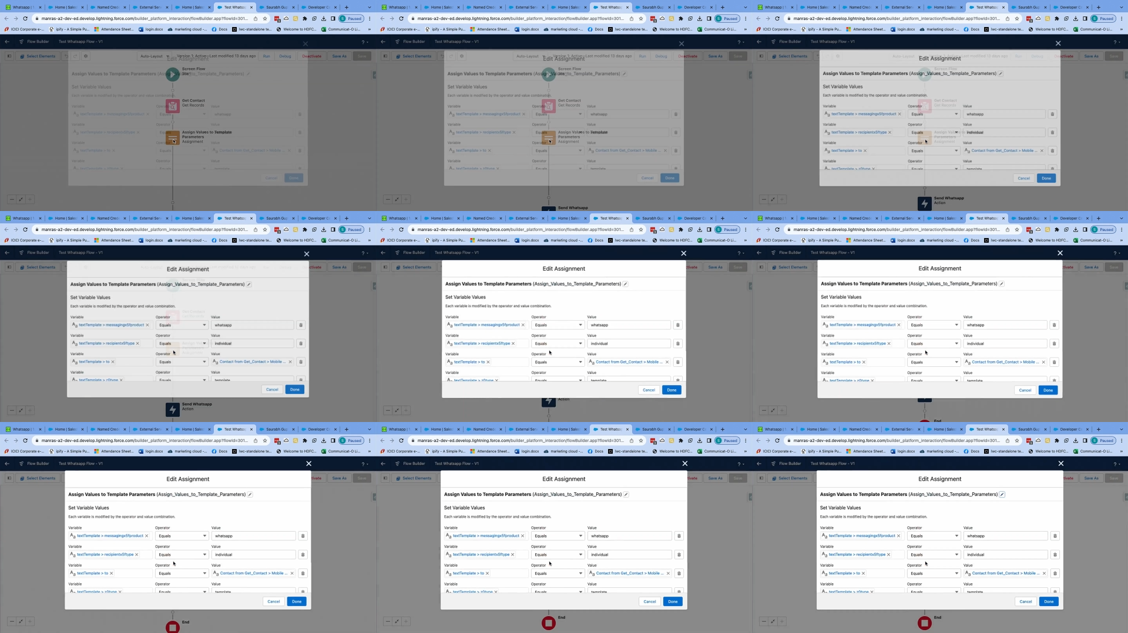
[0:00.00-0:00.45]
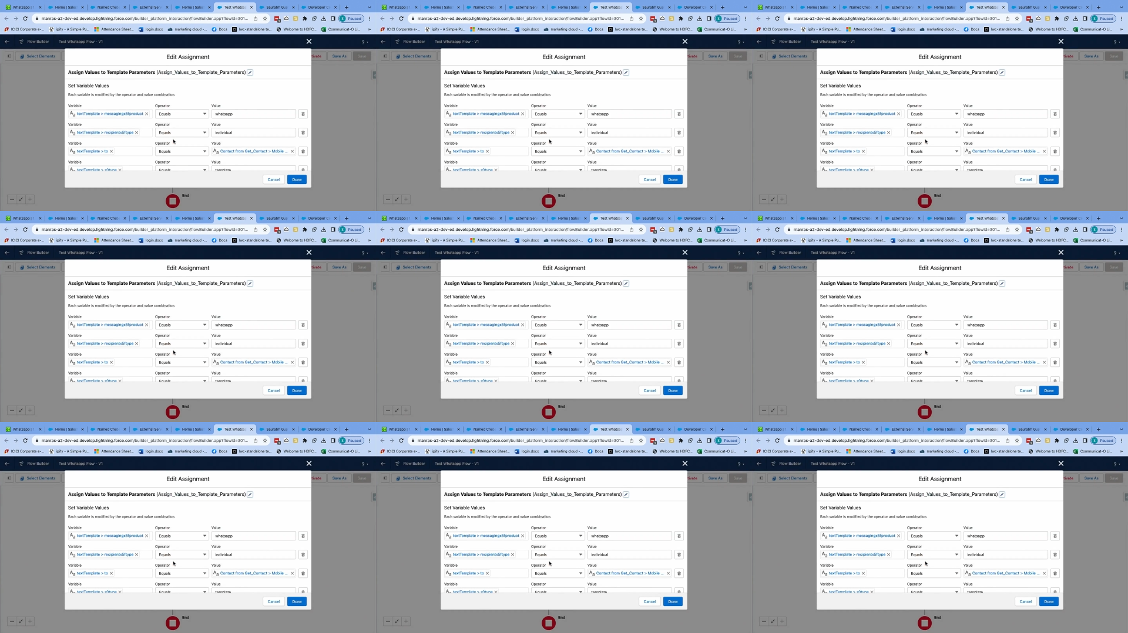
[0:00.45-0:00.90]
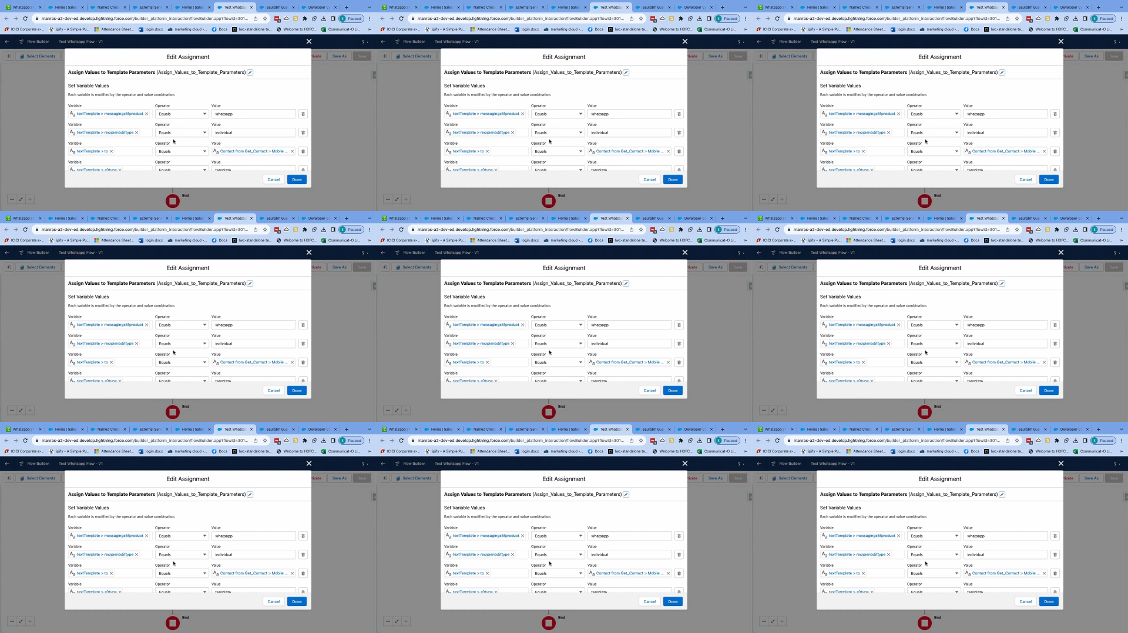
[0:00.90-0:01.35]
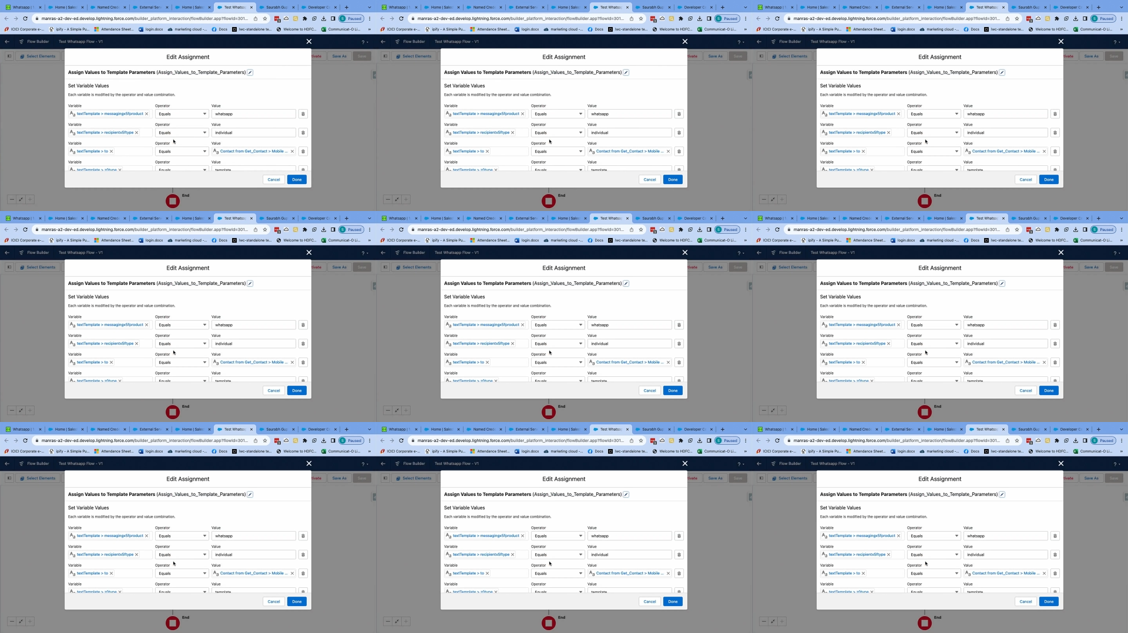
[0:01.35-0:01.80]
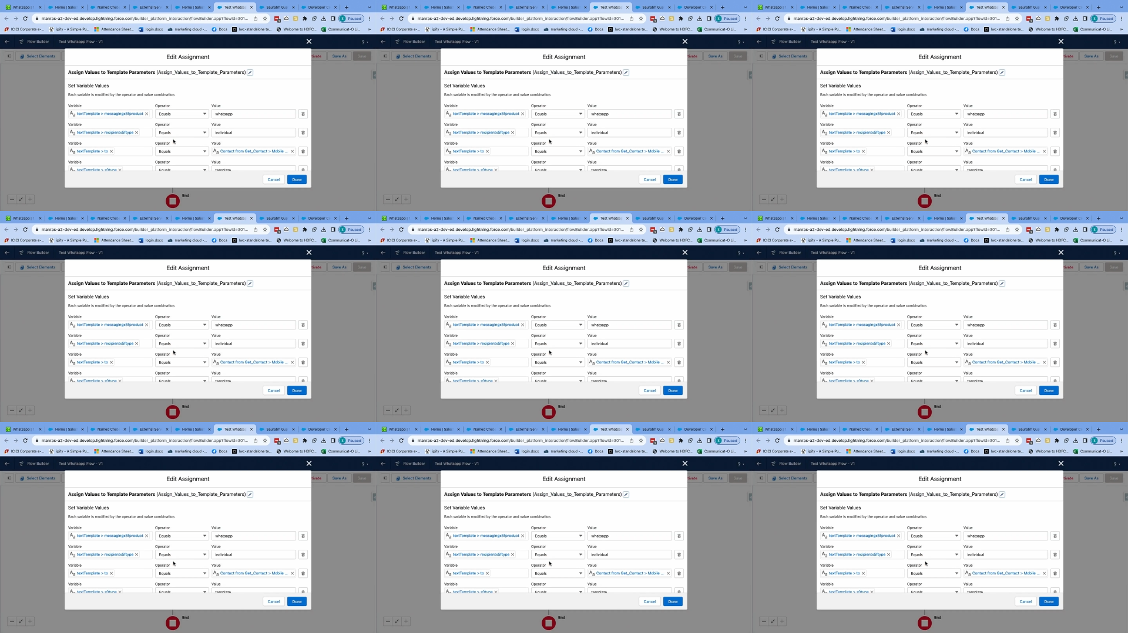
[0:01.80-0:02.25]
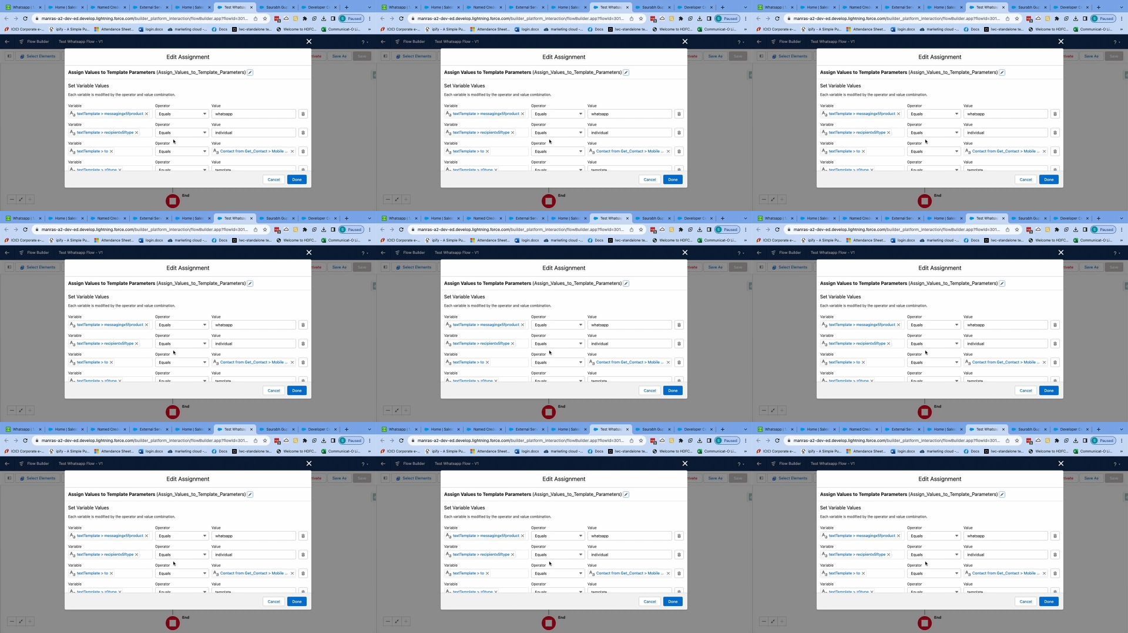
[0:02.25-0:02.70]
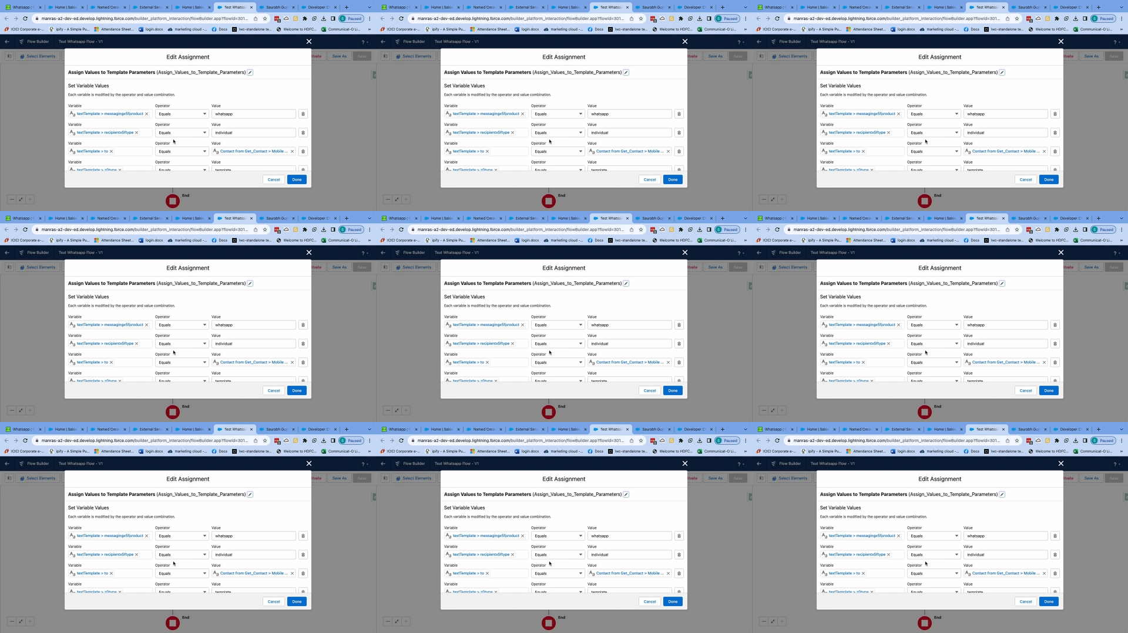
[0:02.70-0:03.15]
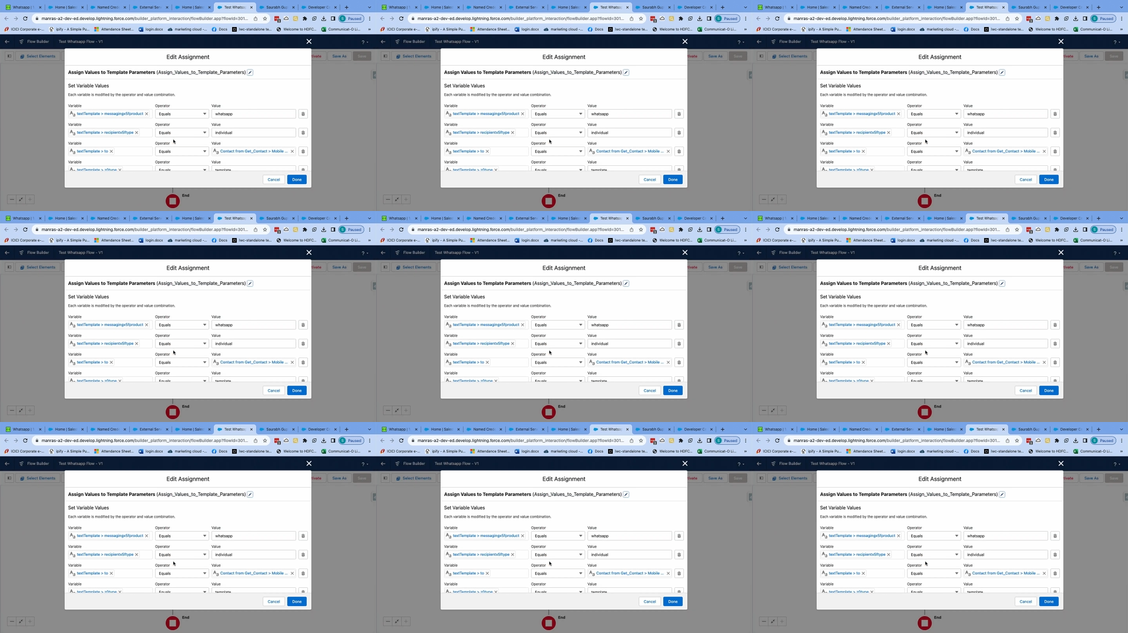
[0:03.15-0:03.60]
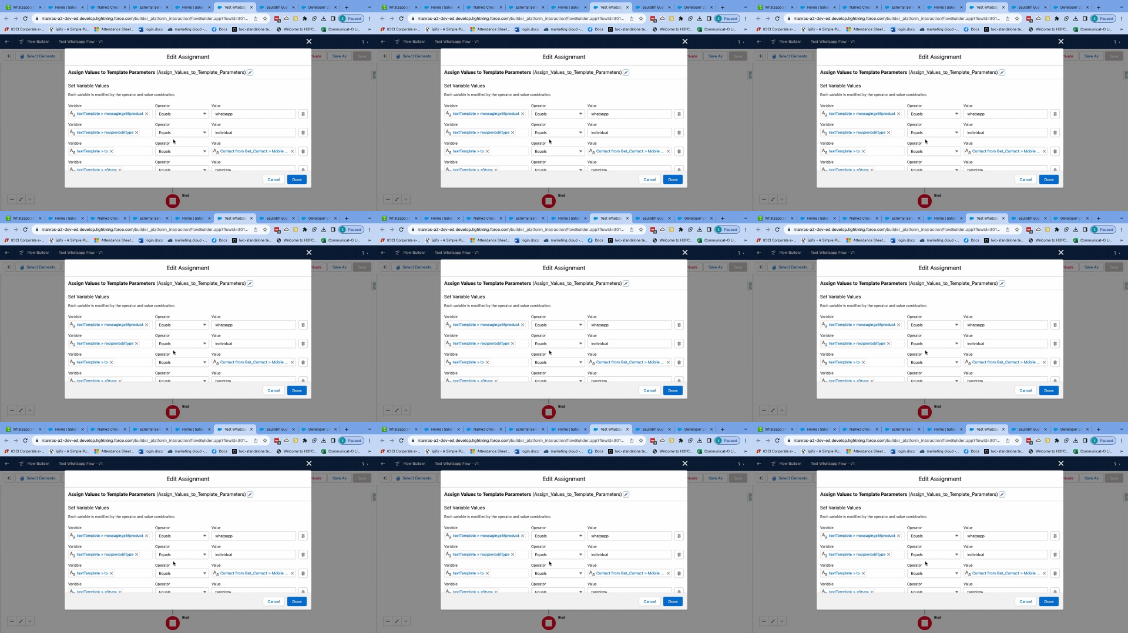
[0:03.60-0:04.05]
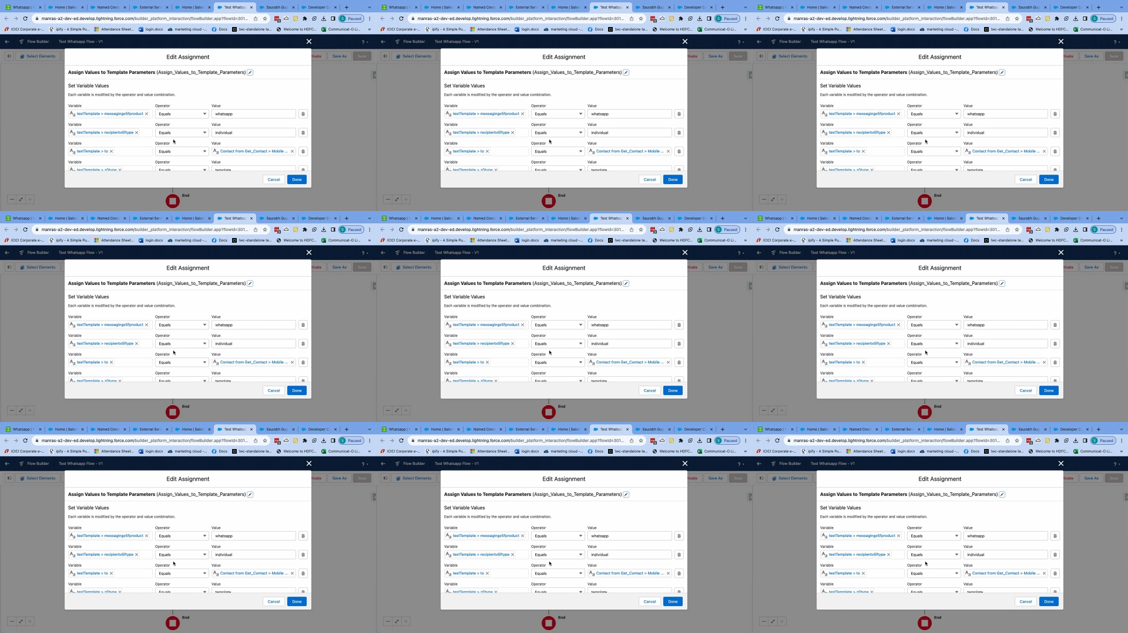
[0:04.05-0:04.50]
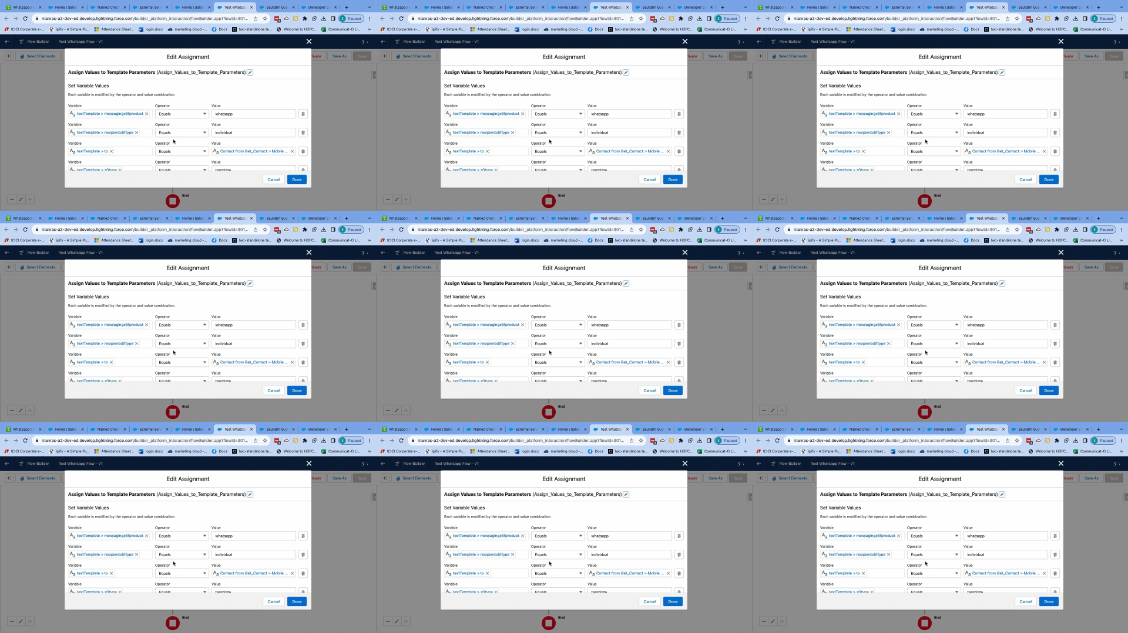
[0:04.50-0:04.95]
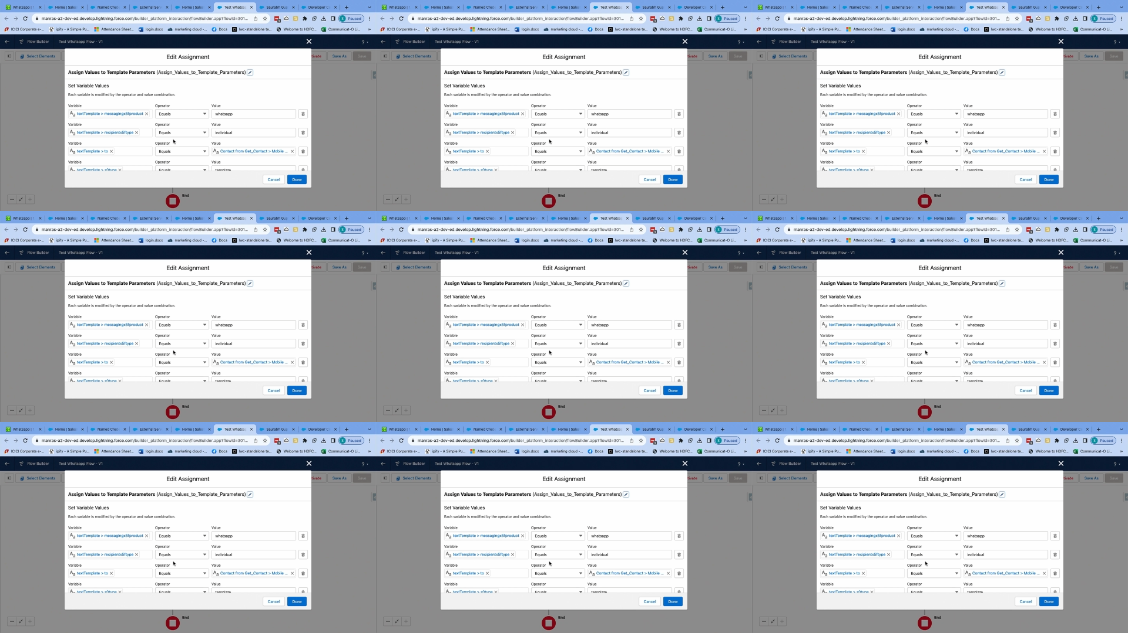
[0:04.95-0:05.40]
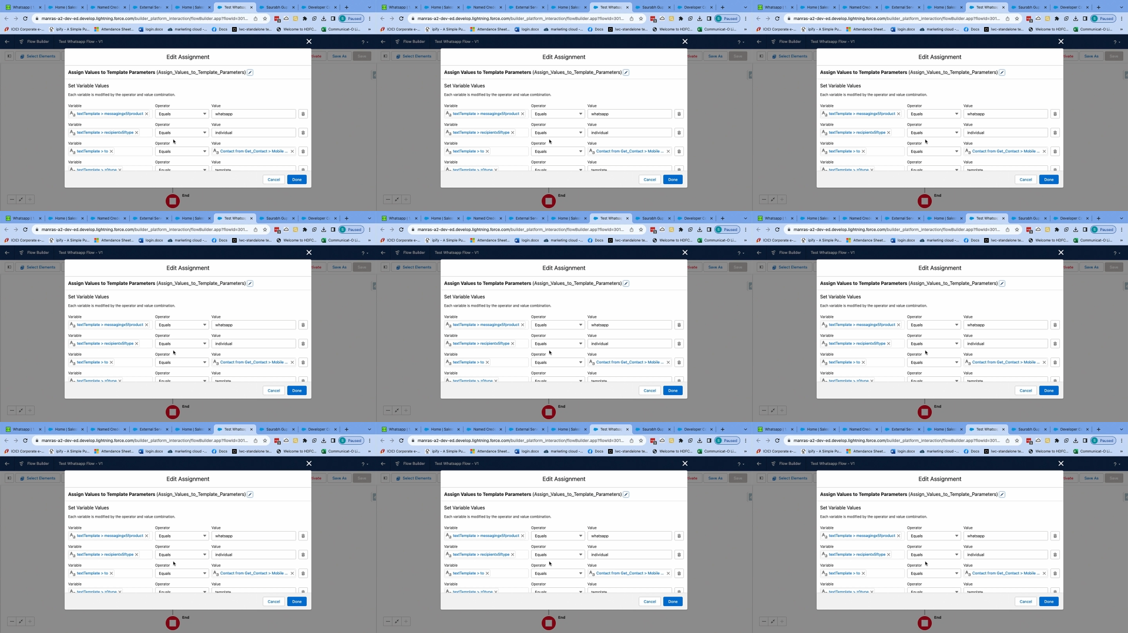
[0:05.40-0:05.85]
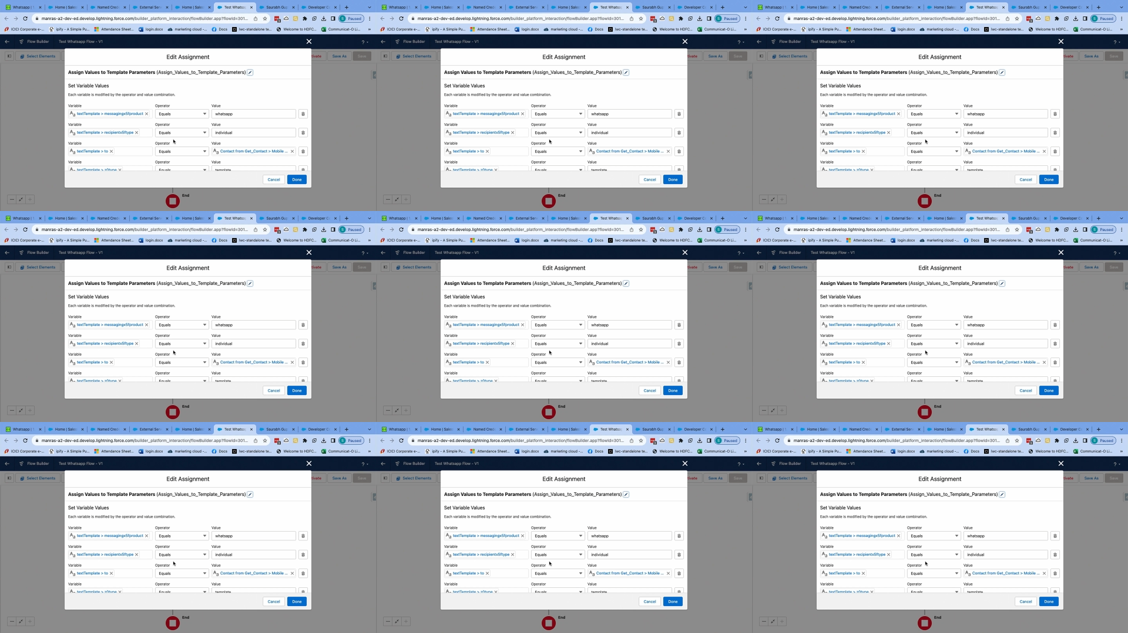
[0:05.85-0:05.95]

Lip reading: (no speaker visible)